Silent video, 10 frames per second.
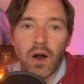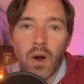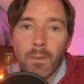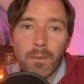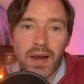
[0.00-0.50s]

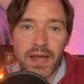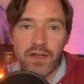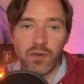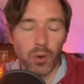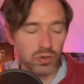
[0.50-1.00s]

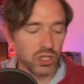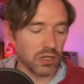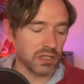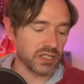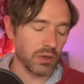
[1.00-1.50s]
Unbelievable.
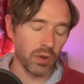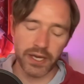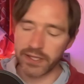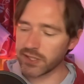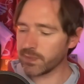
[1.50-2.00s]
Douglas
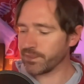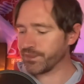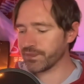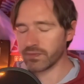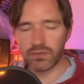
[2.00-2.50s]
Luiz
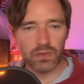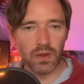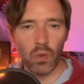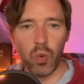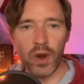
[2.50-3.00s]

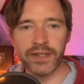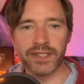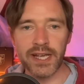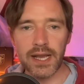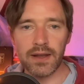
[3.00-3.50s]

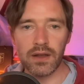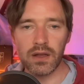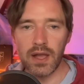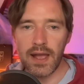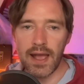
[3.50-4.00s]
wins it,
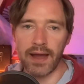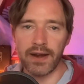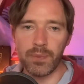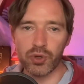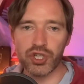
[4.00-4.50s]
and
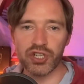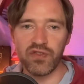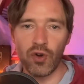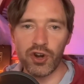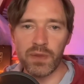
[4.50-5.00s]
he pushes
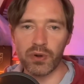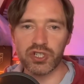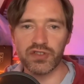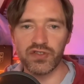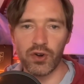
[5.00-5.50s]
forward,
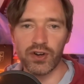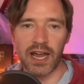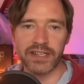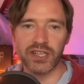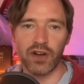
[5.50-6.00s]

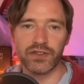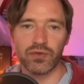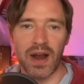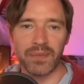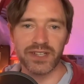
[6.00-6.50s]
lays it off to
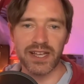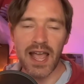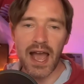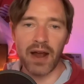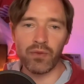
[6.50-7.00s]
Ramsey.
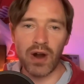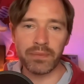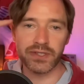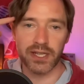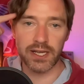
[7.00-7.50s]
And
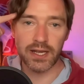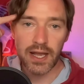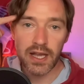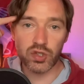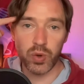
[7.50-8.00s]
Ramsey,
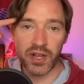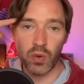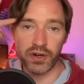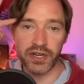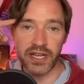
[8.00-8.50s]

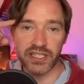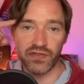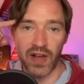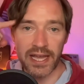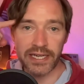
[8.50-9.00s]
21 years
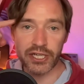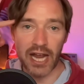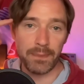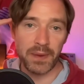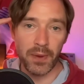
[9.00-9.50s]
of age,
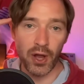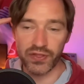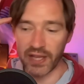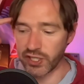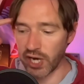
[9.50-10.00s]
happy
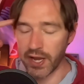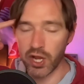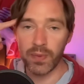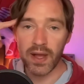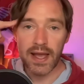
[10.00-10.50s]
birthday, Jacob.